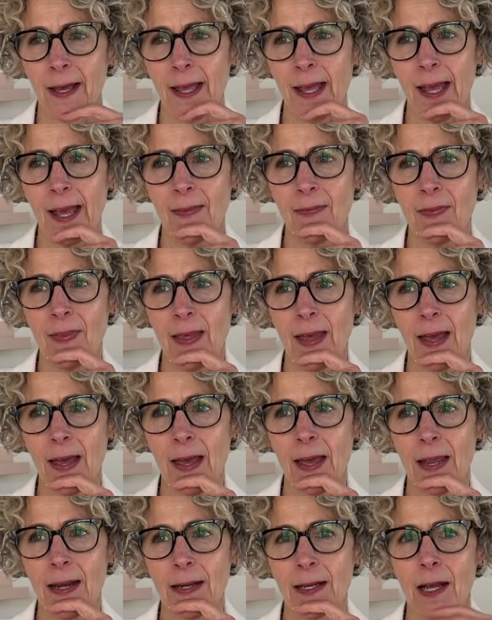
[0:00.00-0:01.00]
and
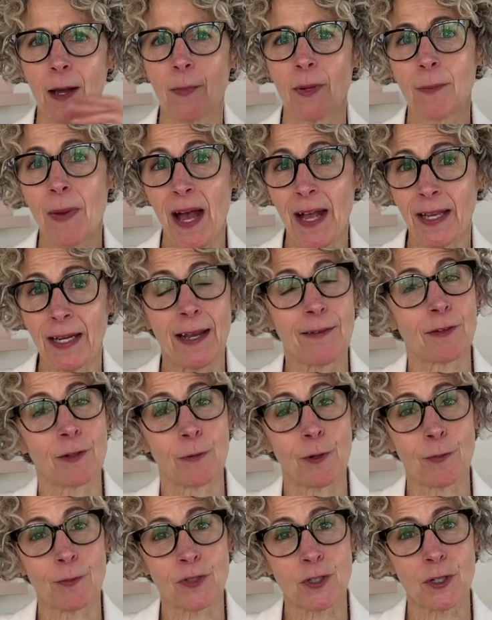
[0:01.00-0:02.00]
then coming back and having
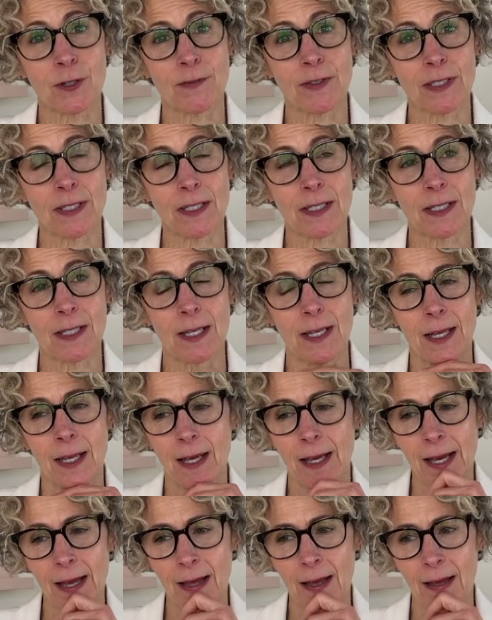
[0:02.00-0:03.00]
room service.
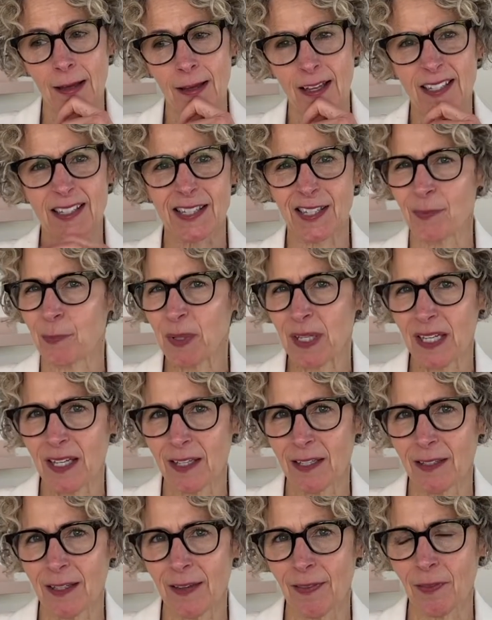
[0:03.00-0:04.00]
And sleeping
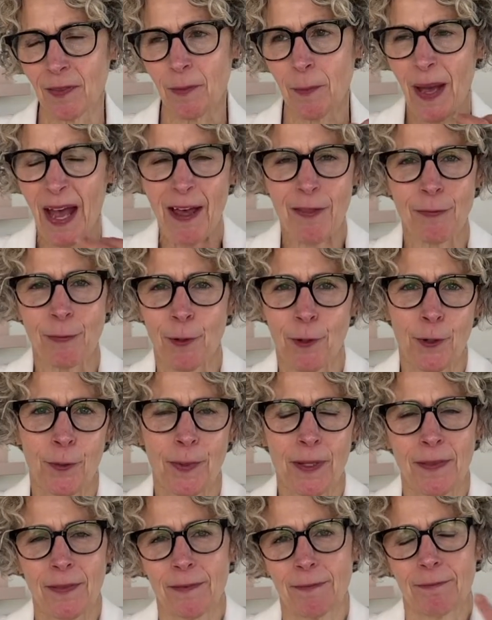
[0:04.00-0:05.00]
in, and the bathrobe
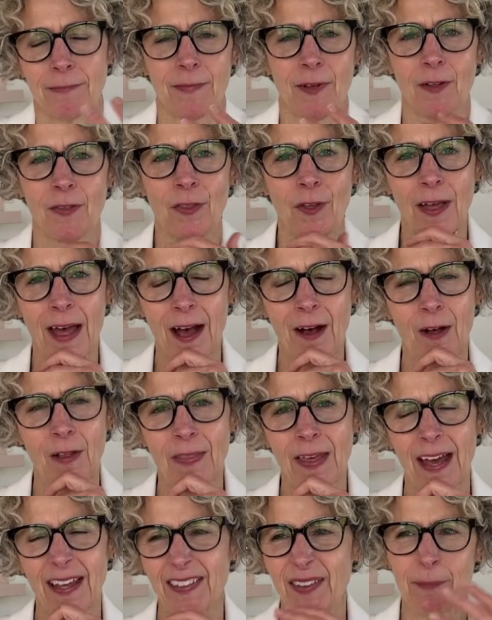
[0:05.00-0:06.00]
and all
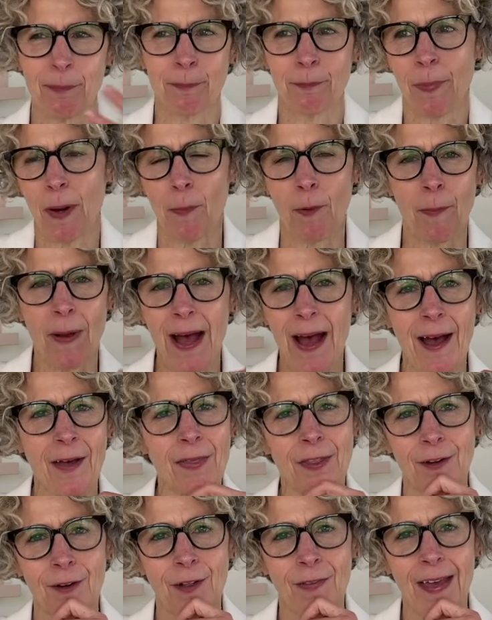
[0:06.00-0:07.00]
that, the bubble bath
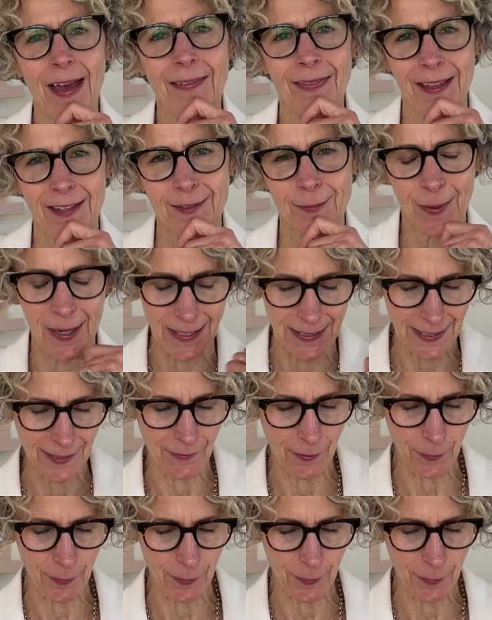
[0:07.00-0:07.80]
and all that. That's my idea of a